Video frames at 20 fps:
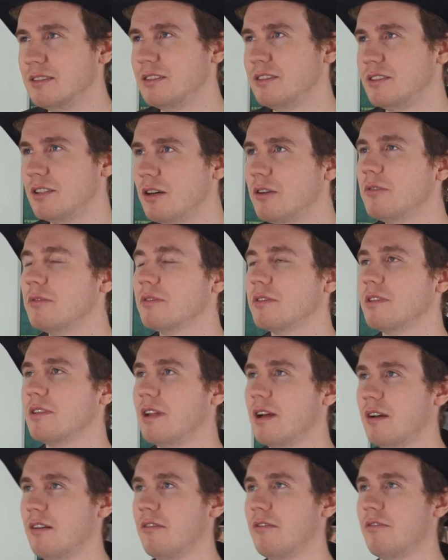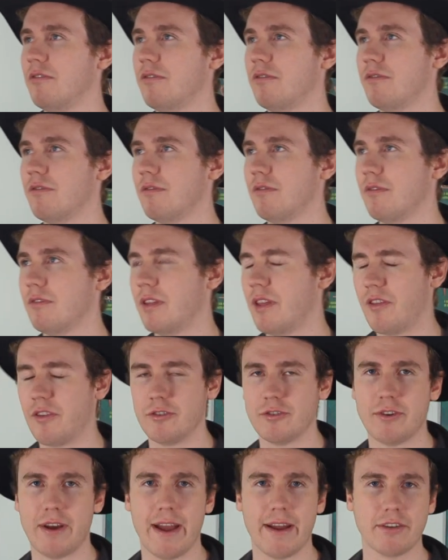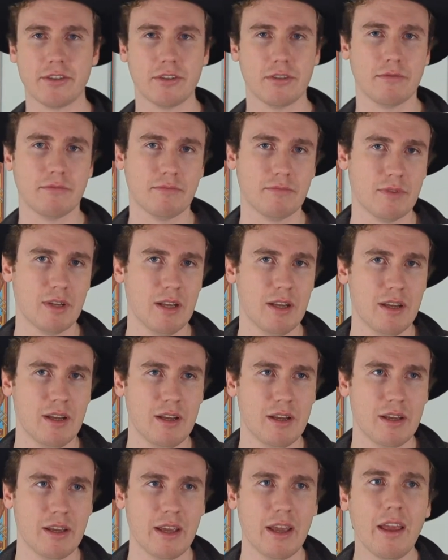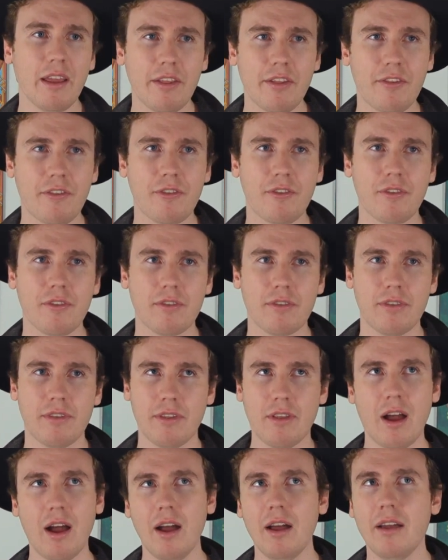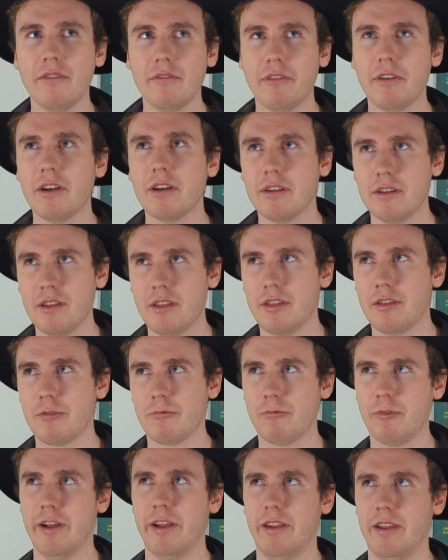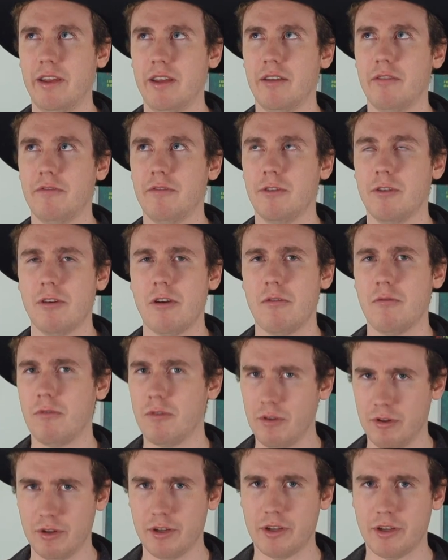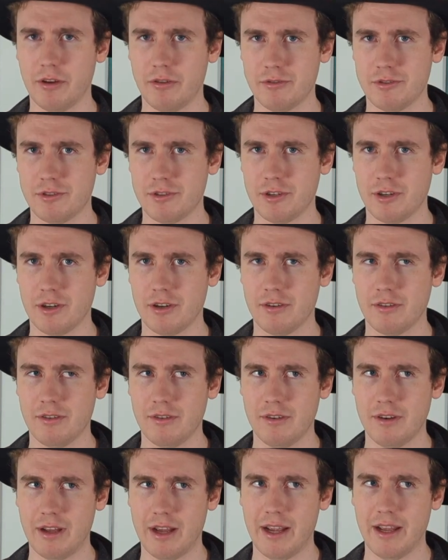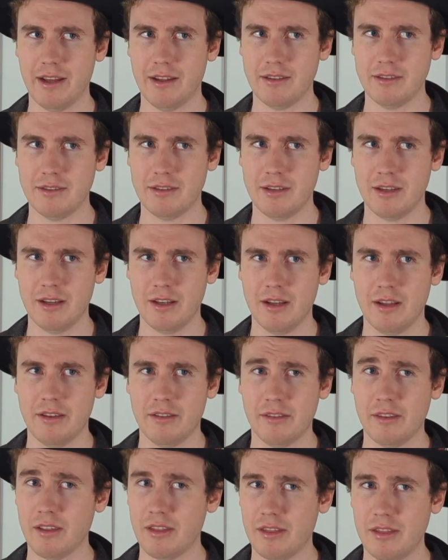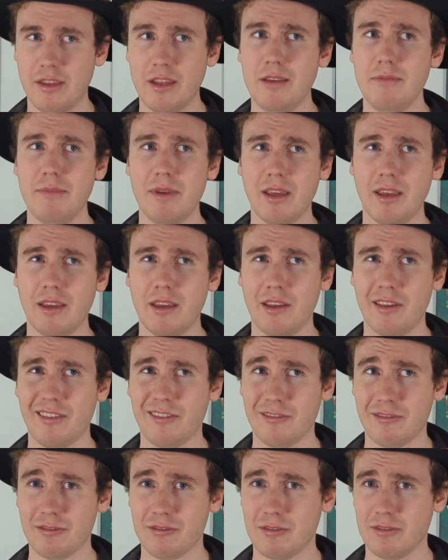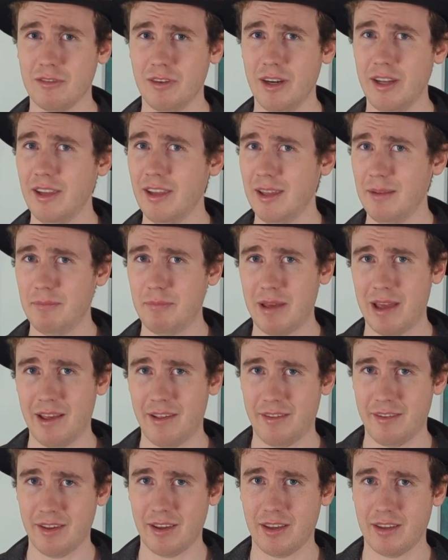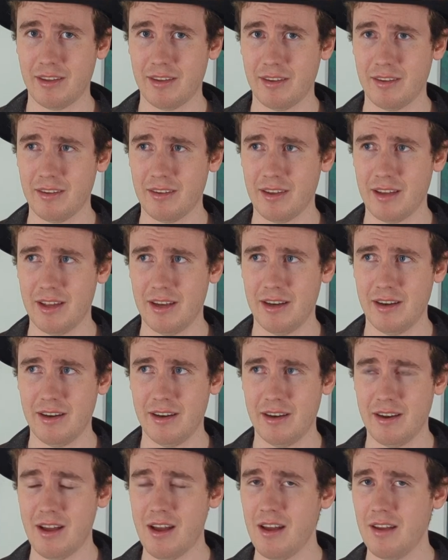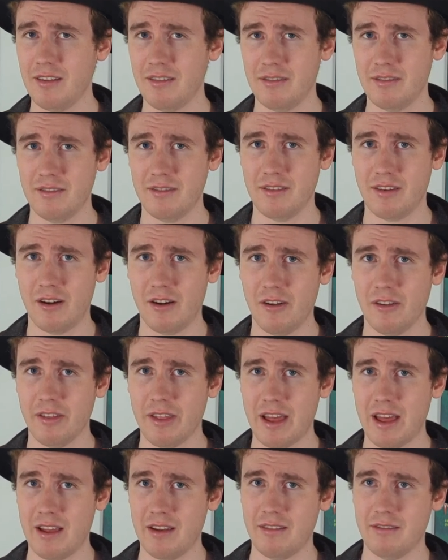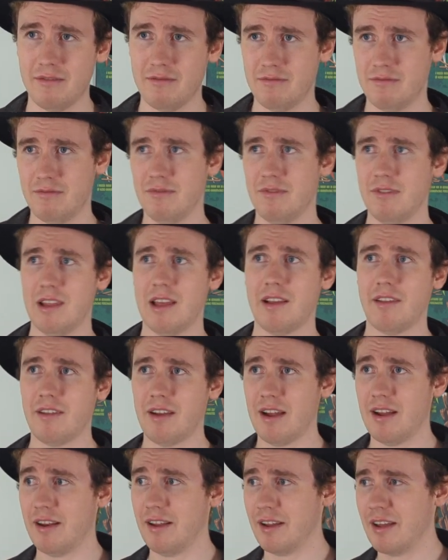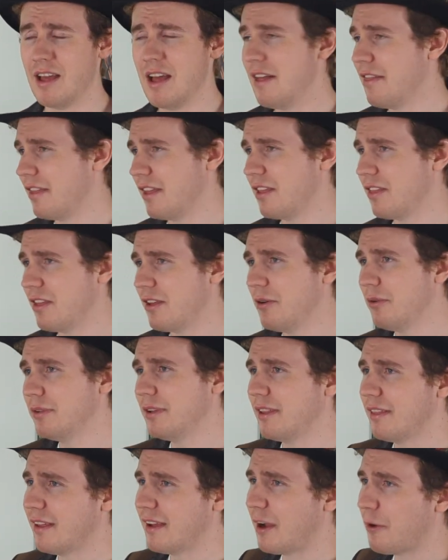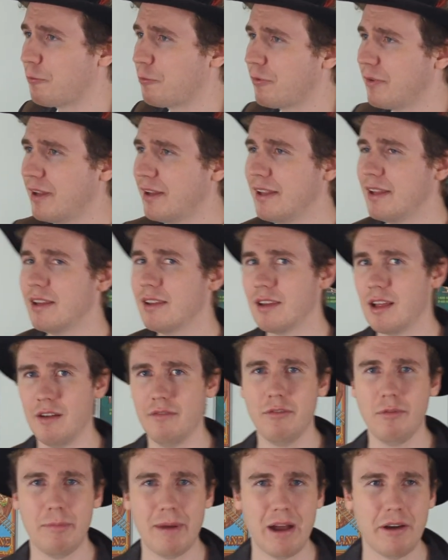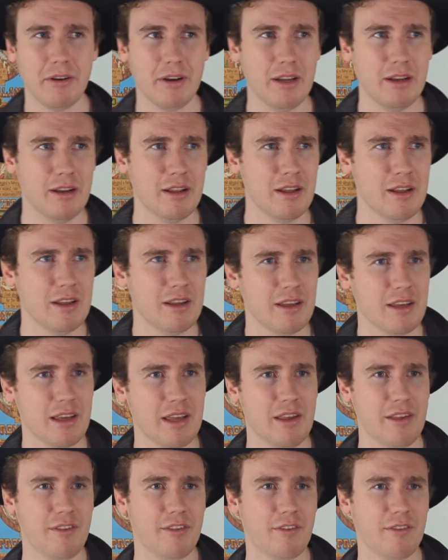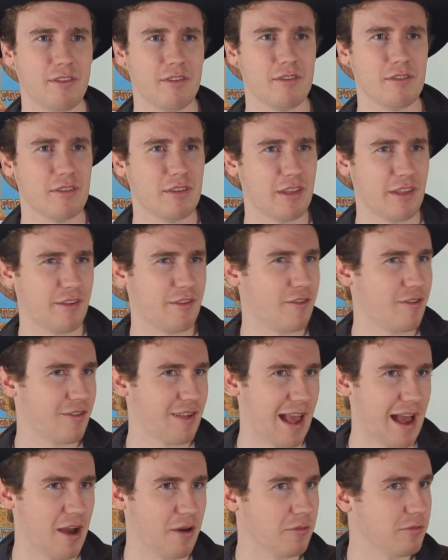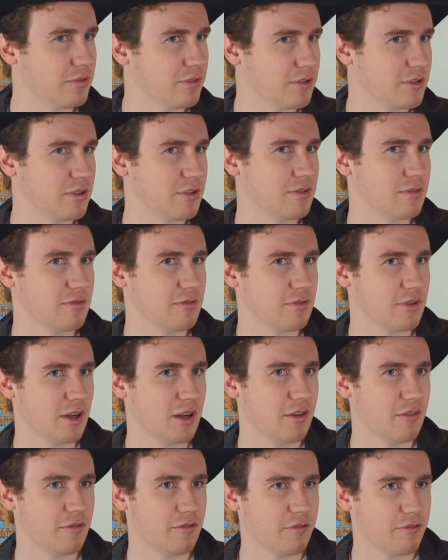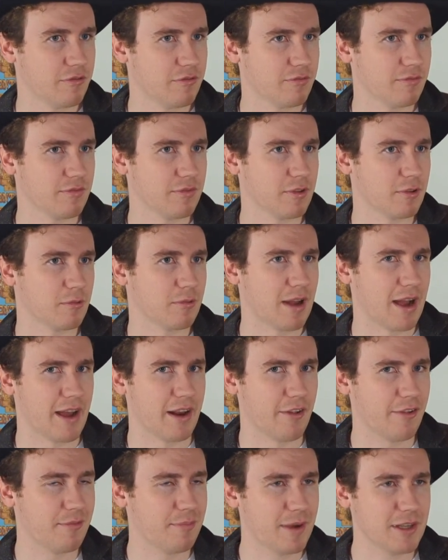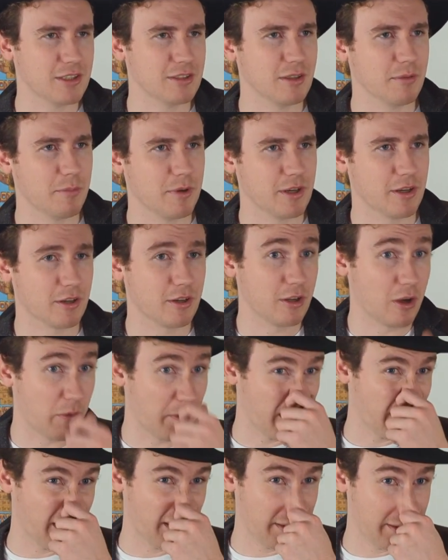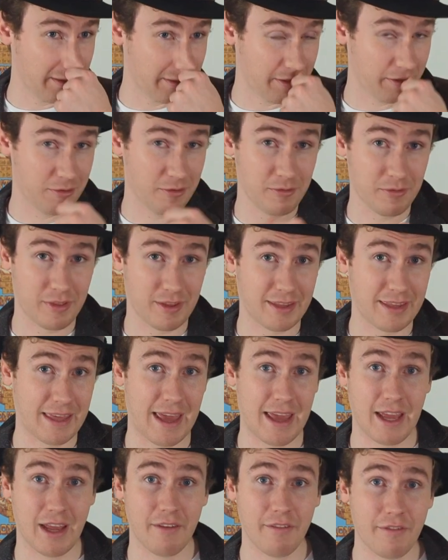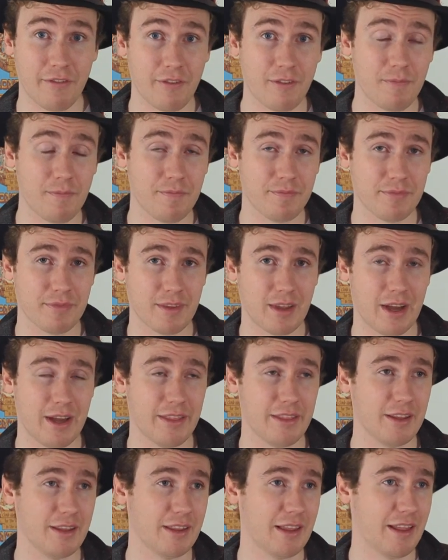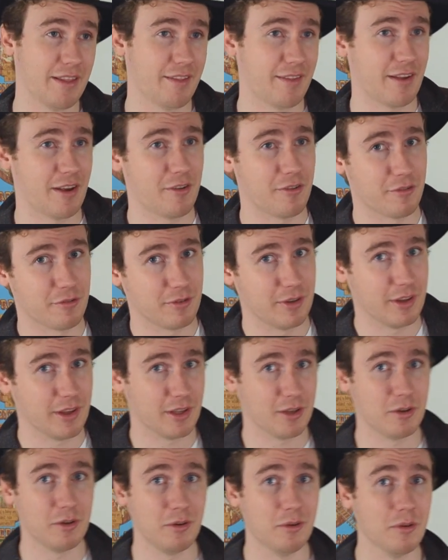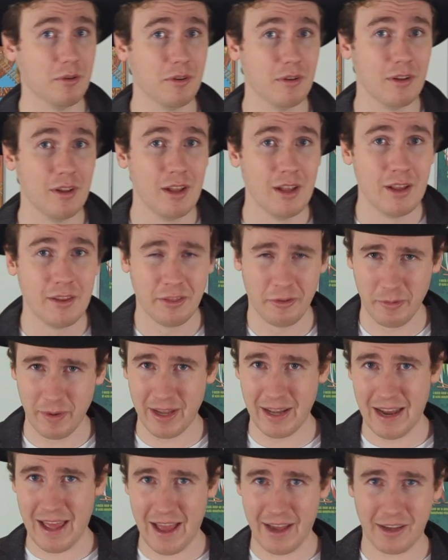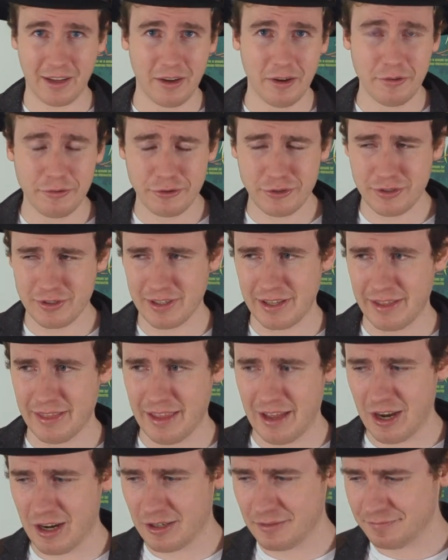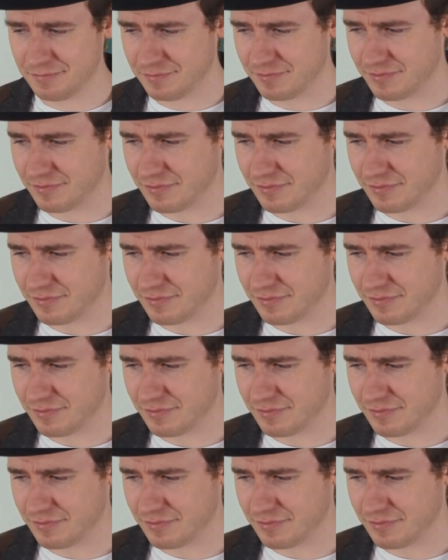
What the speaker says: don't love this attraction. It's not very thrilling for a roller coaster, and the theming is really basic and not all that exciting. The only thing I really love about it is the sound of the ride, especially when you're going through the caves. I think that sounds really cool, the way it echoes in there,